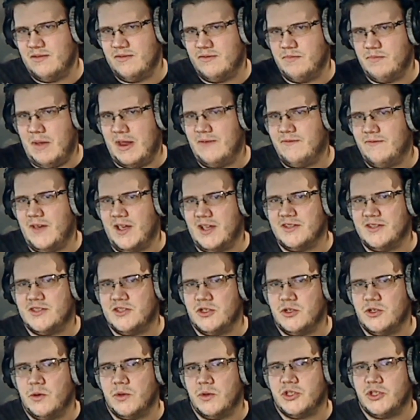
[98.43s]
main phase
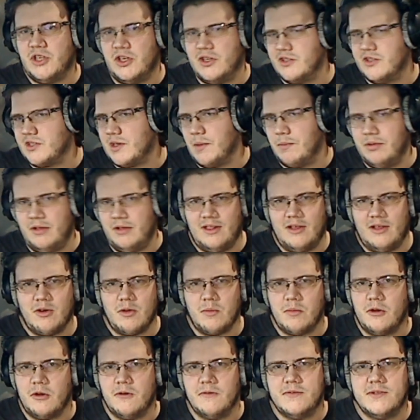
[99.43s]
2, which they just completely
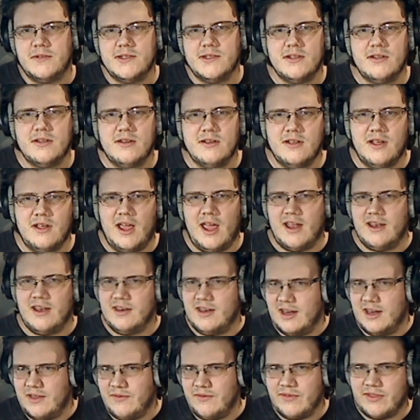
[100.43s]
removed and
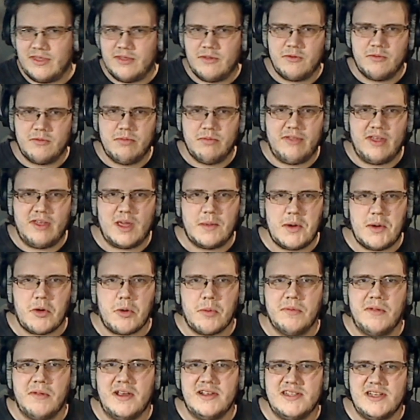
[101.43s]
didn't even think about
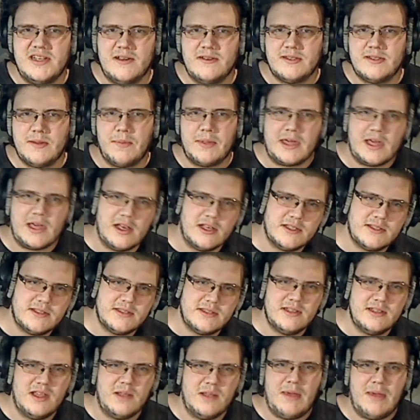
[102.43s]
replacing with something
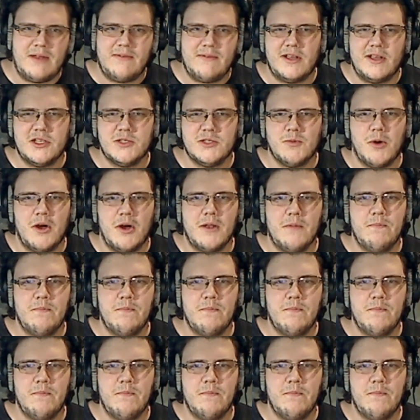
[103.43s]
else in main phase 1.